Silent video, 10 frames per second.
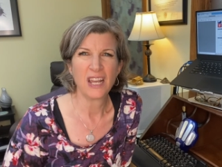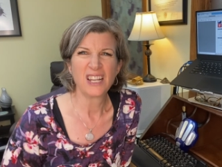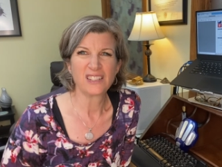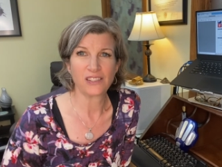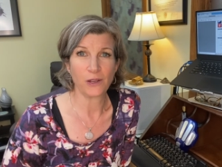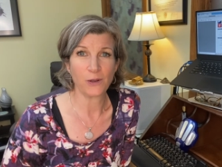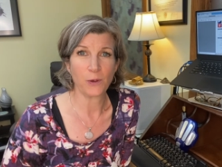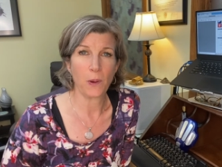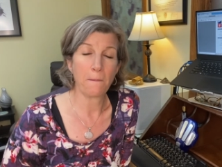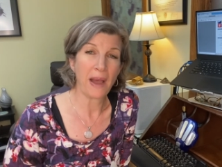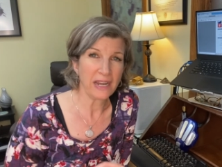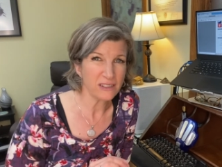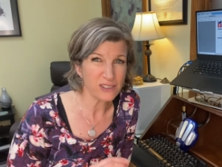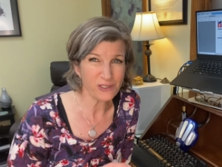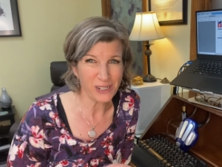So
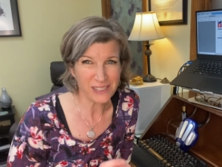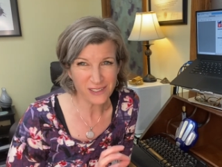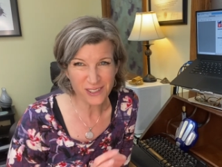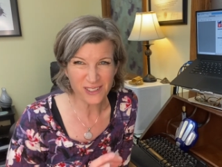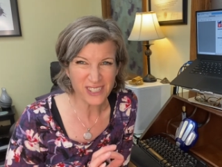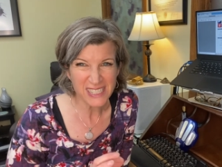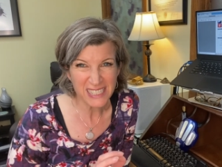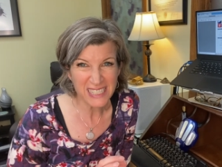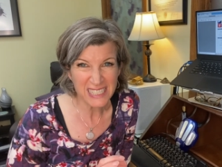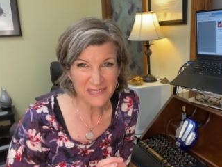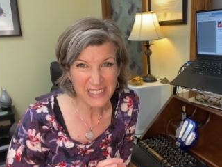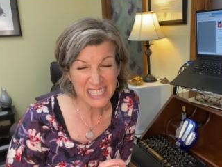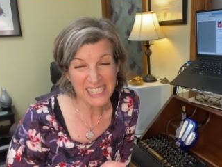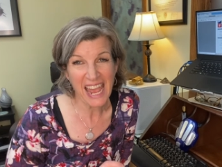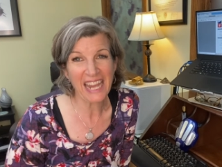minor stressors are just a little bit
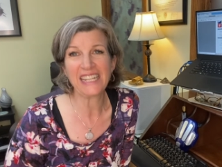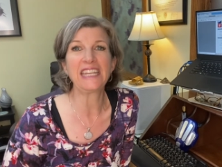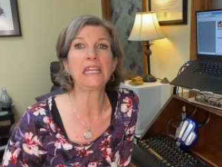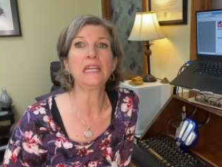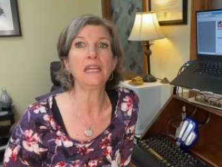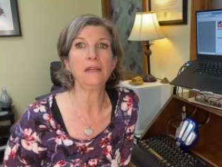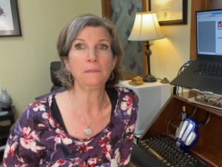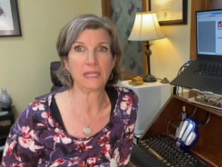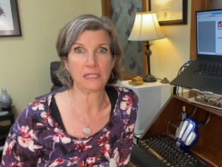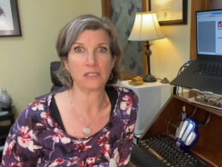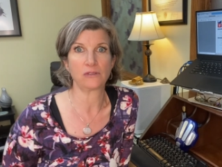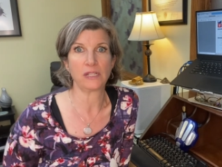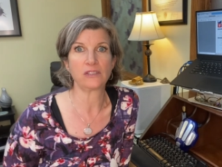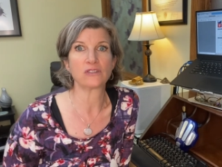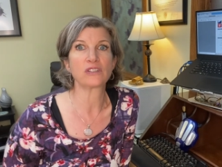staticky, big
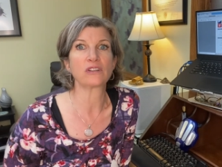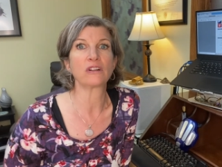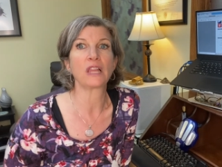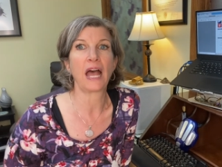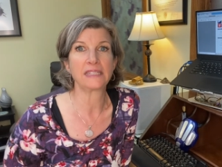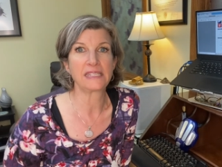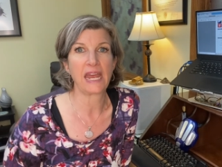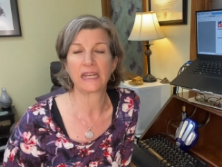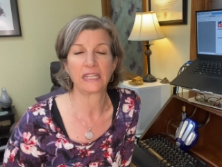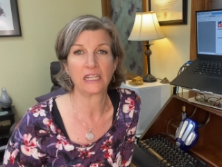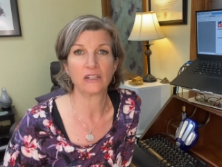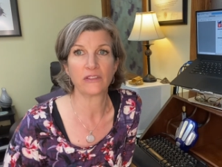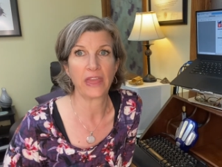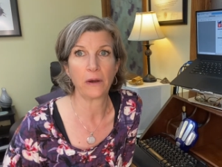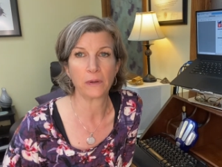stressors are a lot staticky or
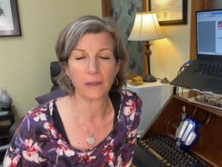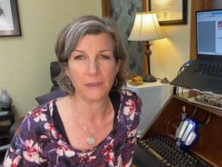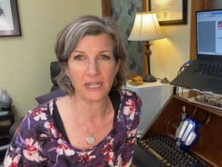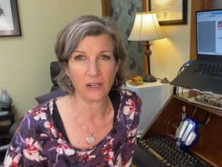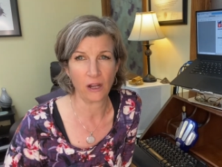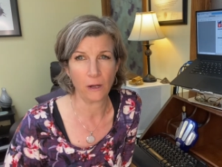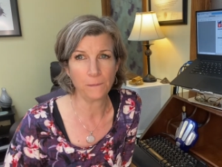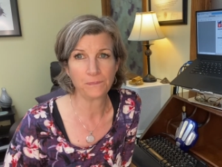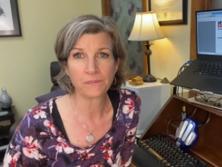they don't come in at all.